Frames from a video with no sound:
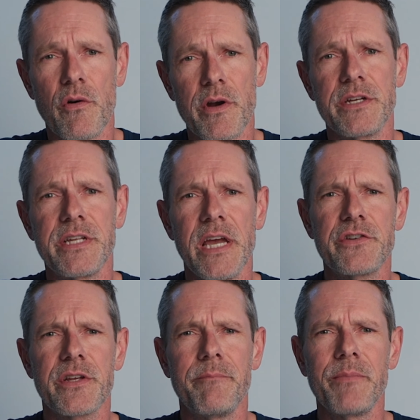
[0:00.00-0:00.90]

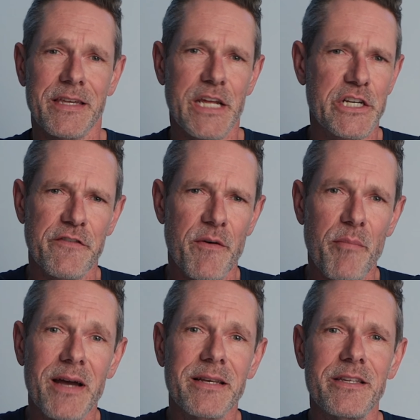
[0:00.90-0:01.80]
orientation. At the touch of a
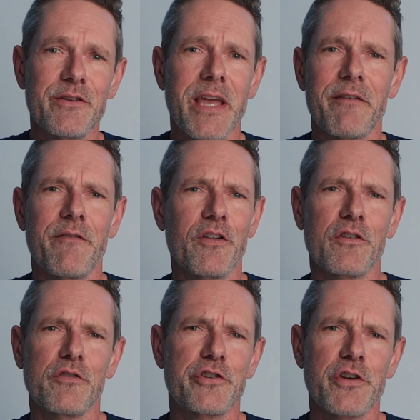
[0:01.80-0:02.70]
button, you get
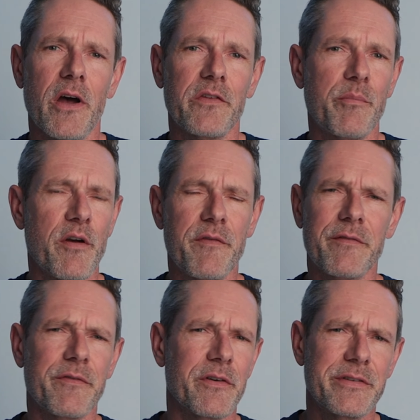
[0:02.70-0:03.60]
vertical shots
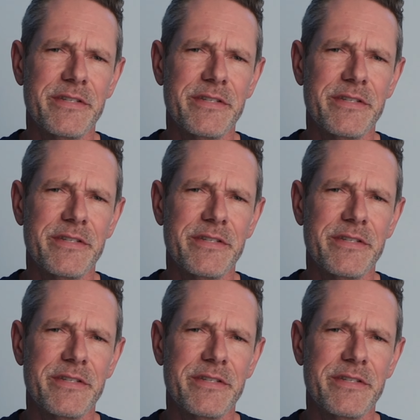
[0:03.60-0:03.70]
perfect for